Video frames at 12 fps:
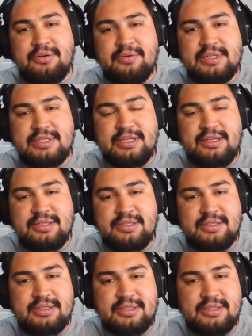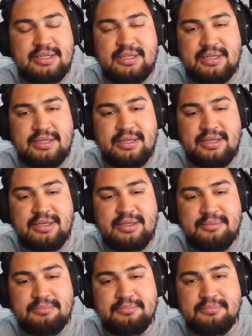degrees Celsius, then
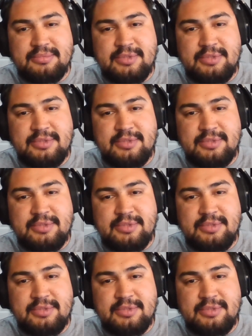um,